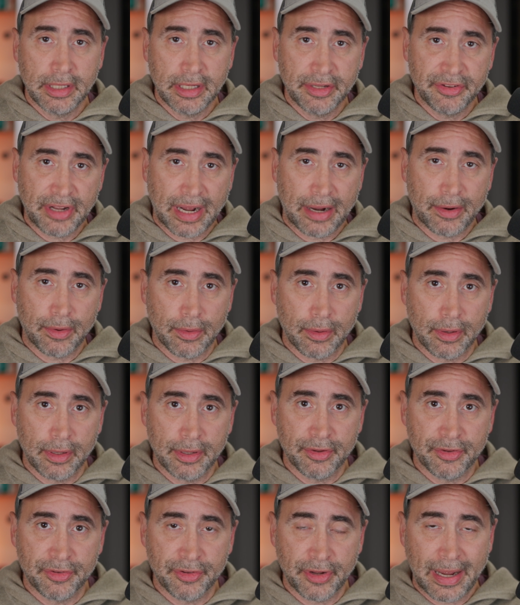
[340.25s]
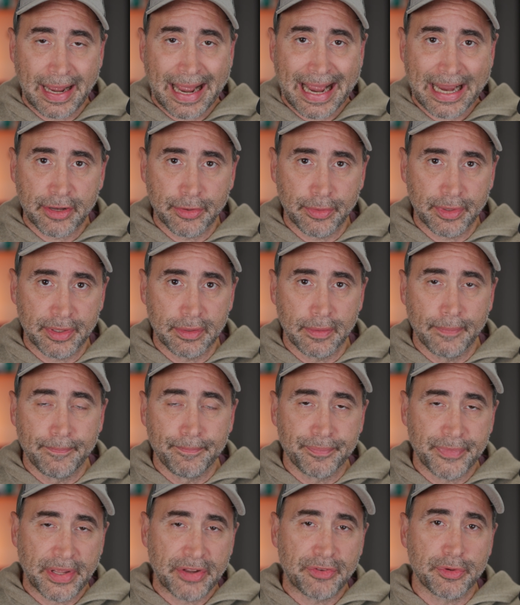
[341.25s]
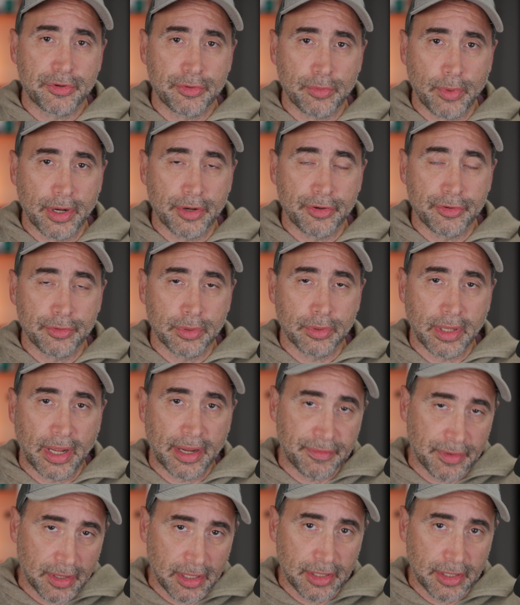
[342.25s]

is is accurate. That's what you want to do in life.